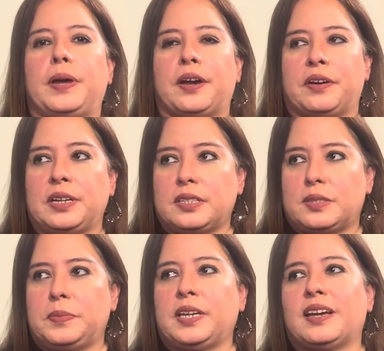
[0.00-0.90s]

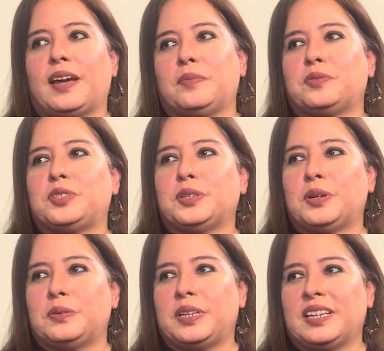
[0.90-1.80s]
parents being able to
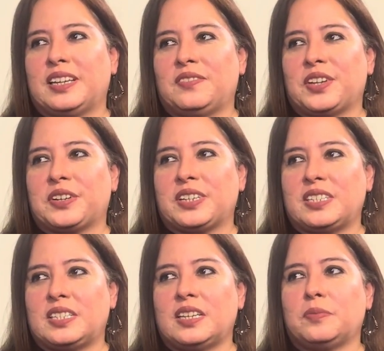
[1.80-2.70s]
go in and give their
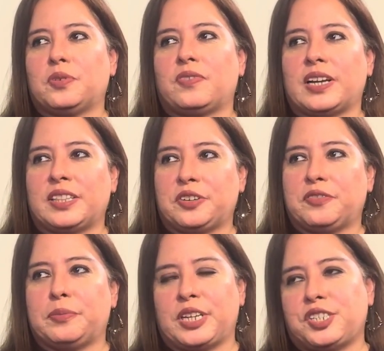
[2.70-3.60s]
consent and provide their
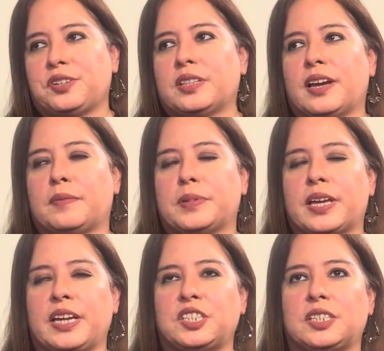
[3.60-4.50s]
information on the
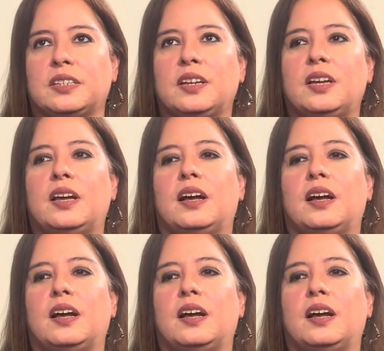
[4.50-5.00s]
application